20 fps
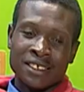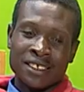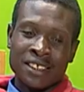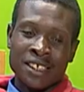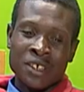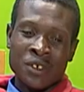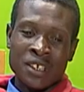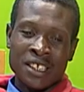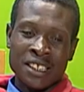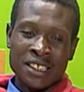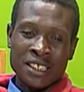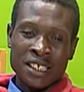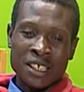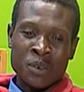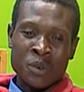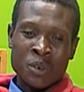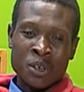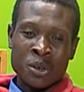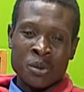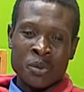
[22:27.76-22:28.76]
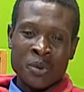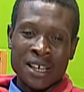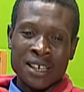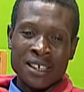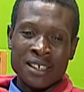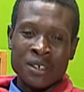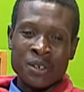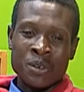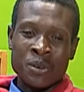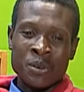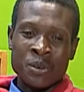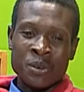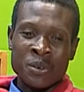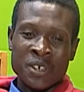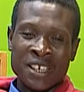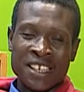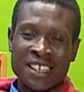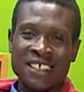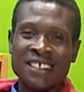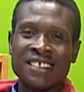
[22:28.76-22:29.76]
the only thing we normally do
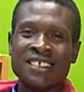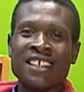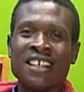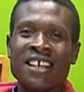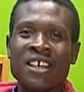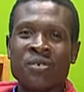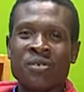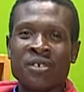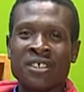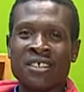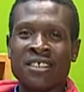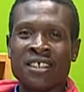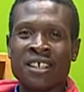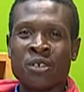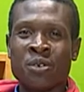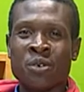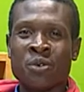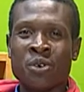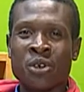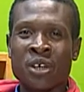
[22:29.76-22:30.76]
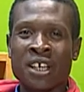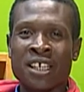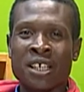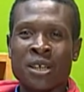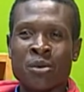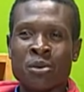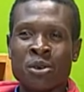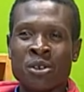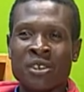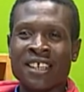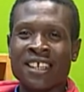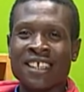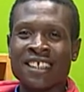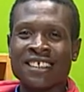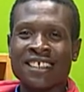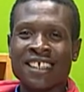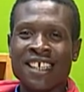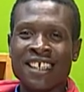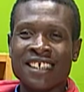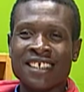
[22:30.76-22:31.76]
in this life is that we forget about the
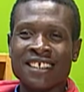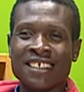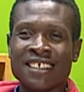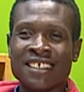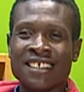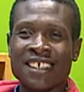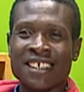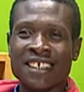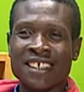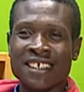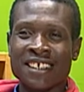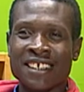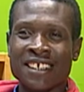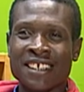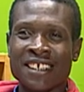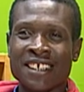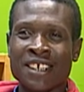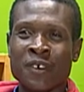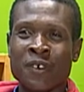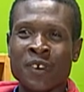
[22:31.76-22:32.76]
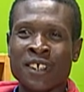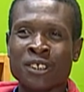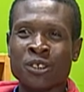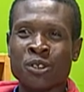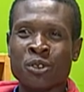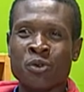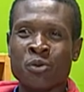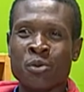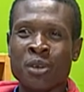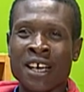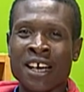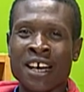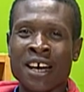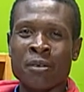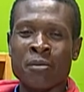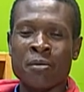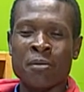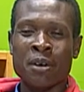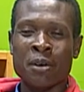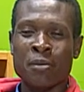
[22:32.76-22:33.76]
nursery teacher. Once you
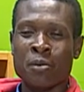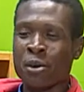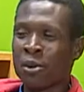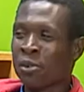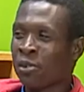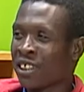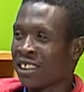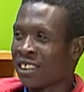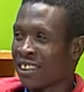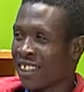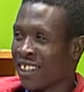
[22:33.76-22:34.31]
become a professor.